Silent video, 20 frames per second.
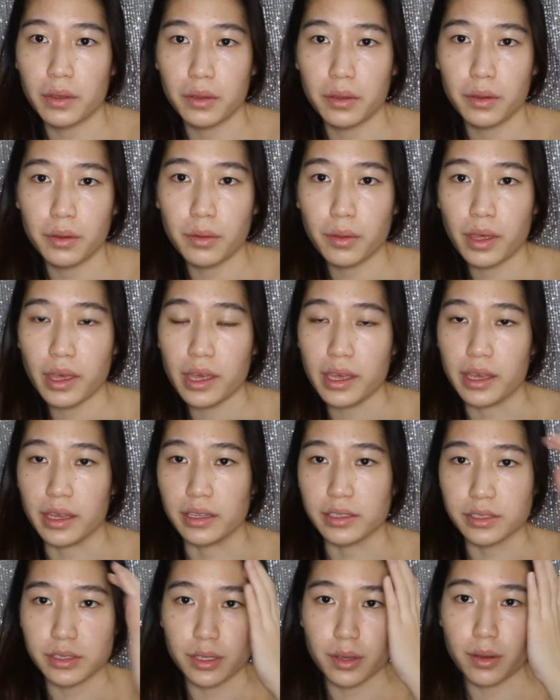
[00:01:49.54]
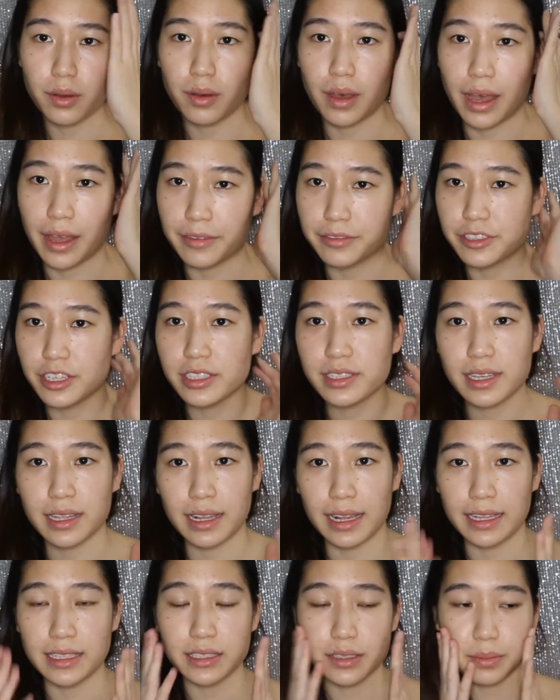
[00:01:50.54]
Okay, so I've just
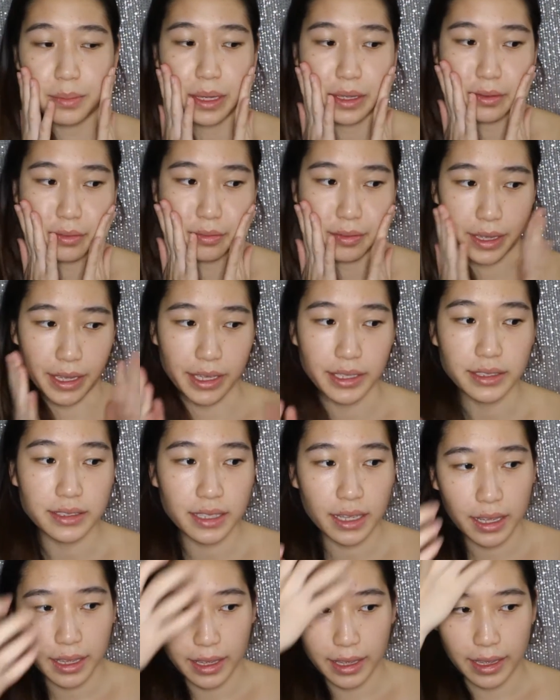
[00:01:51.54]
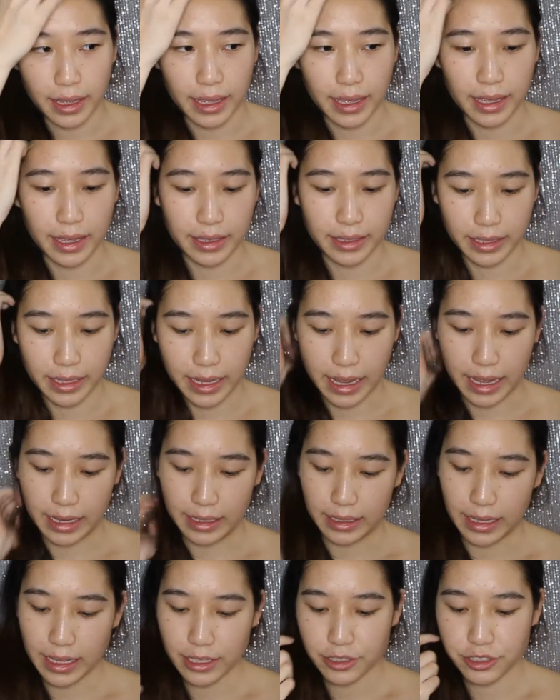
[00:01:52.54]
cleansed my face, and yeah,
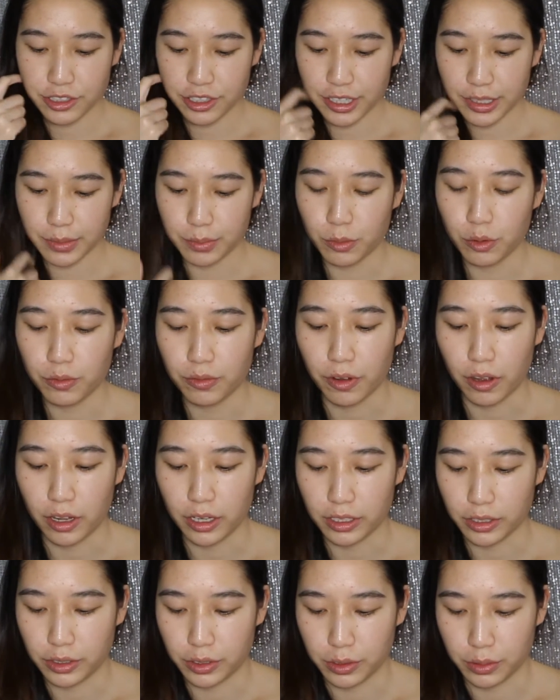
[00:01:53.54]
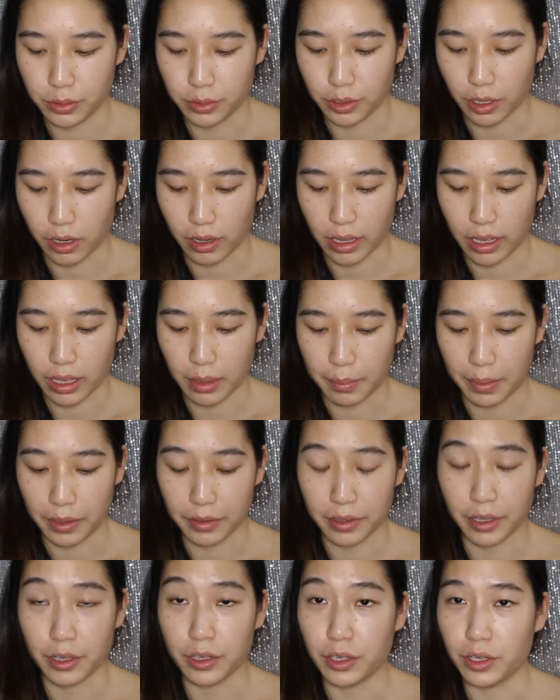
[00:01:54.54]
let's just move on to talking
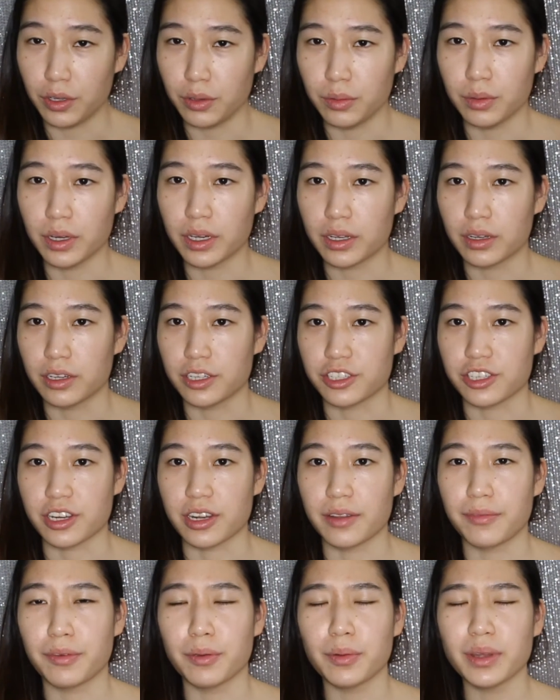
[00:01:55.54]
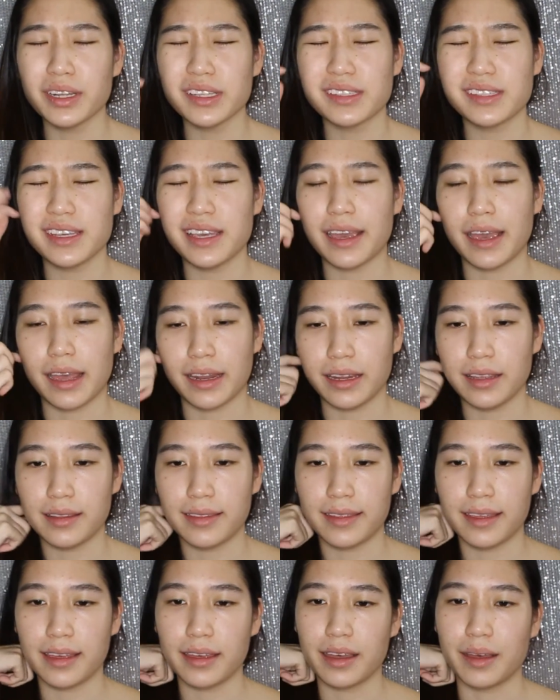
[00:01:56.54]
about the newer cushion. If you want to see
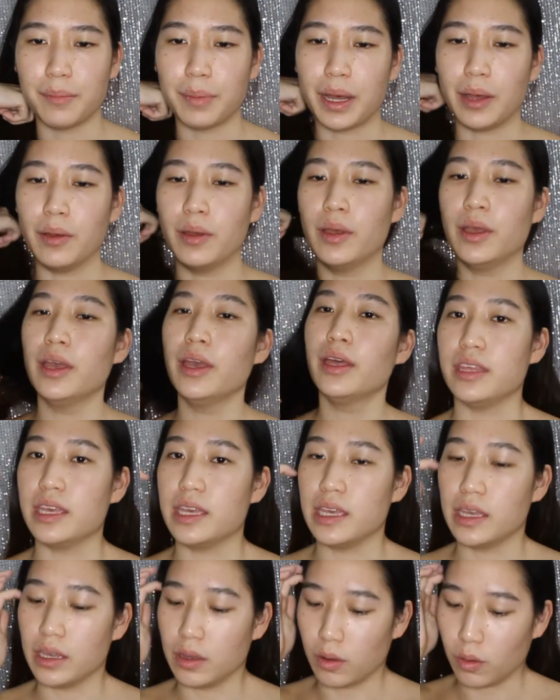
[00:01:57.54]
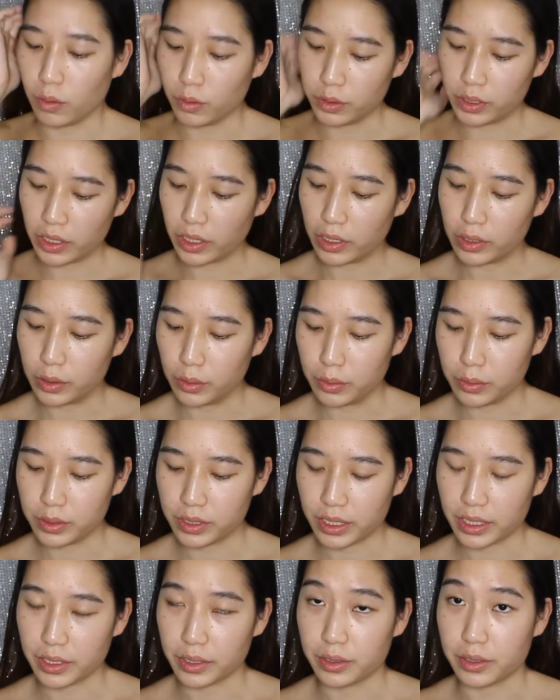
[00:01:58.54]
anything about the older
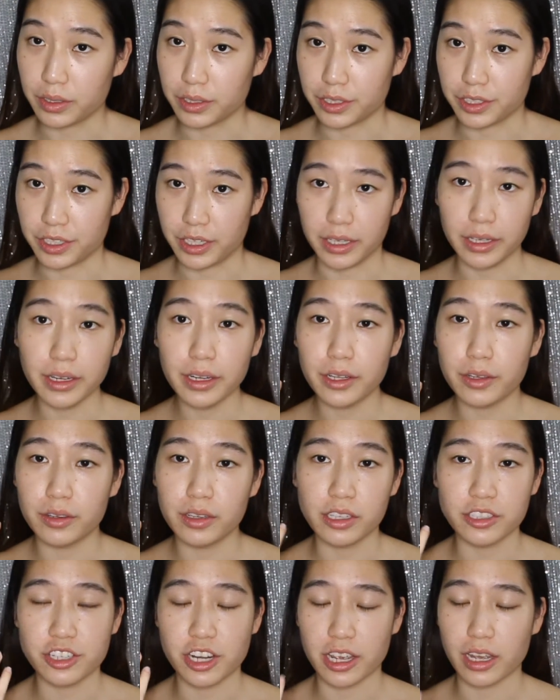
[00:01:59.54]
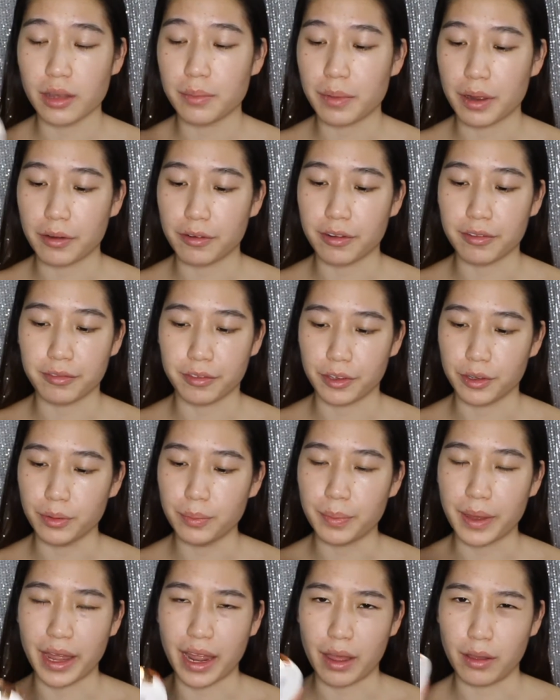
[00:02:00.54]
Lucent cushion, you can check out my review,
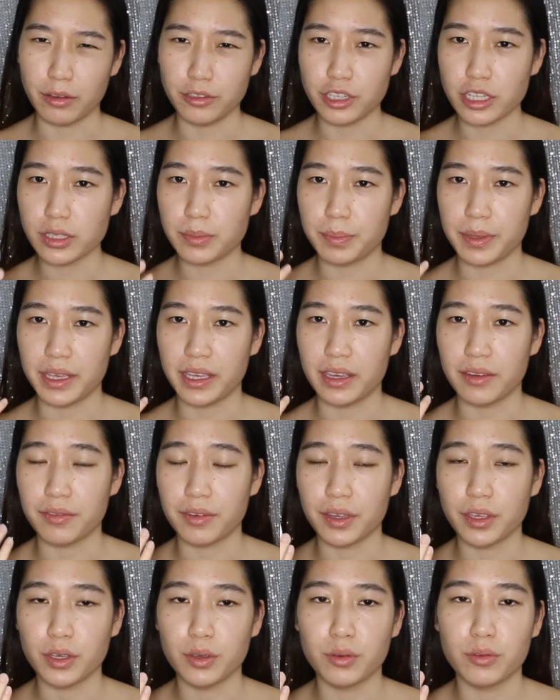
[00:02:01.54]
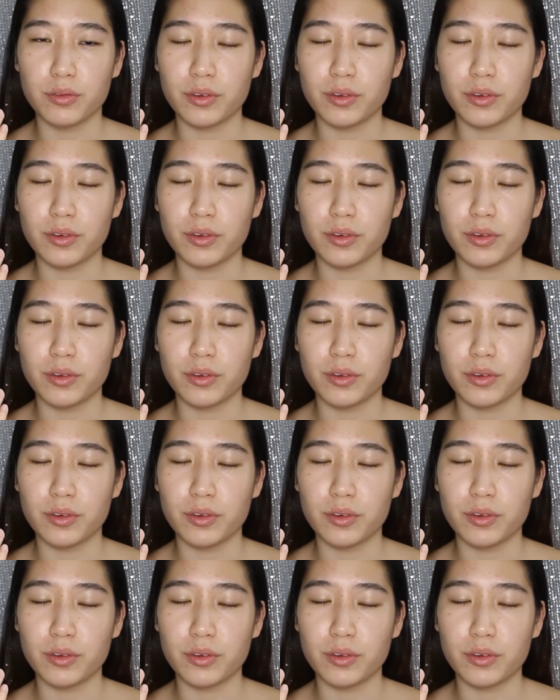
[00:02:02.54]
but I'll just be giving you